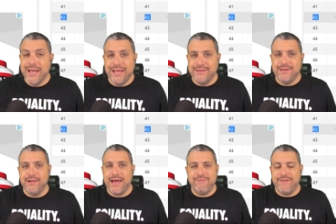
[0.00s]

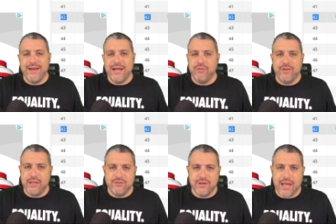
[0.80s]
until I find out that
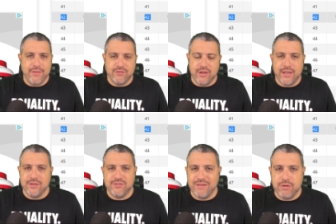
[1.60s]
he's a guy that's going to
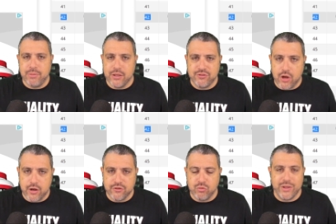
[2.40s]
get seven plus
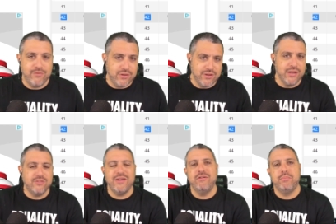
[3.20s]
targets a week. If he's getting
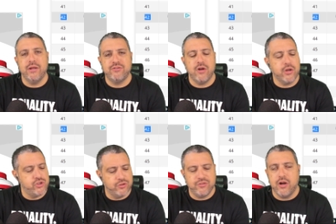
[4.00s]
seven plus targets,
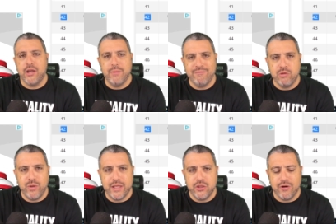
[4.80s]
you're starting him every
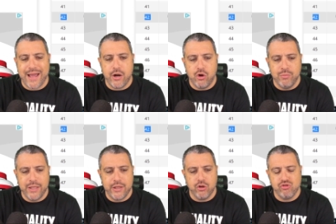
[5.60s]
week in your at home
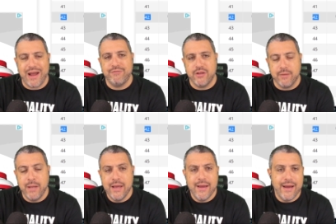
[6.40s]
league, you're drafting him
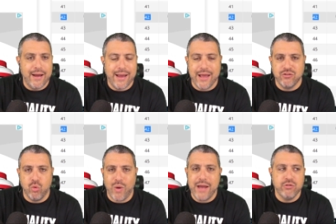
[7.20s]
uh, as a
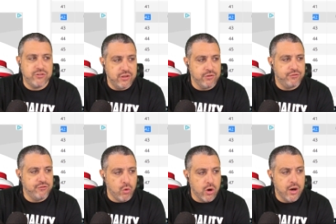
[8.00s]
wide receiver
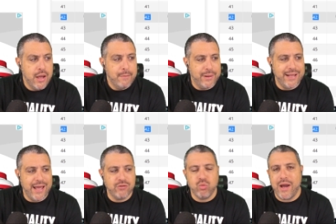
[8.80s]
four, but he
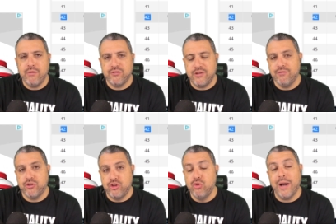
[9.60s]
has wide receiver
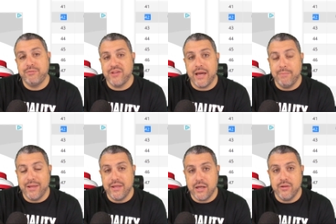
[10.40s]
two upside by
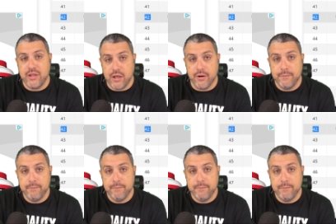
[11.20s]
the end of the year.